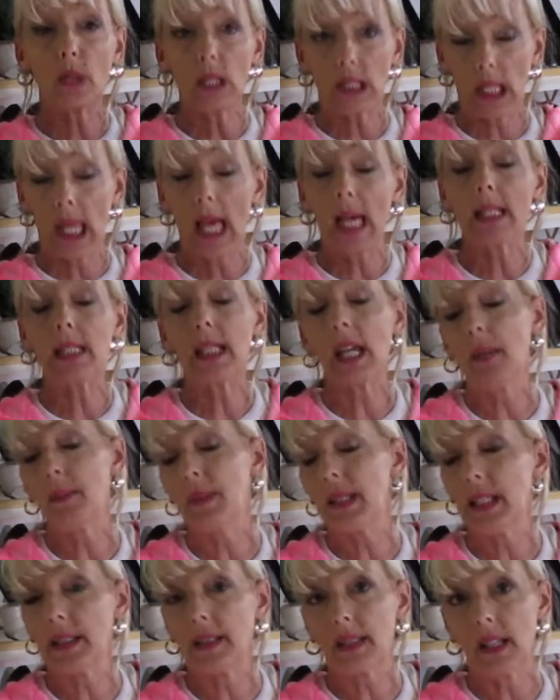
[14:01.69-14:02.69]
And a lot of times
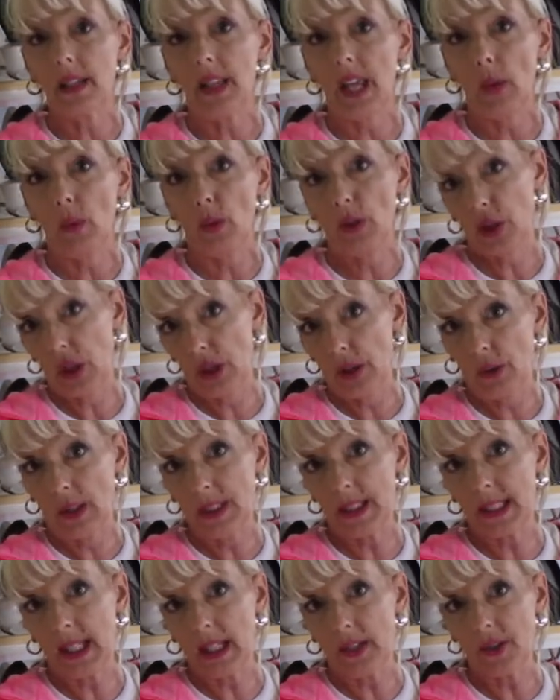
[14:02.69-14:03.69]
they say that will generate
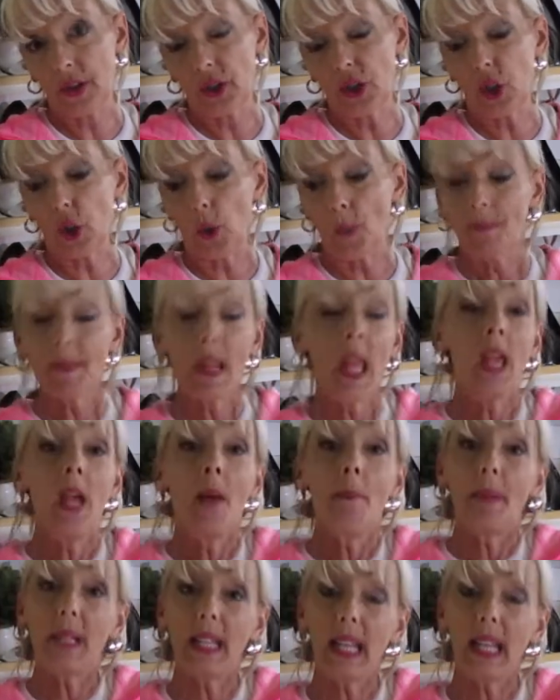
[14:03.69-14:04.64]
sales too. But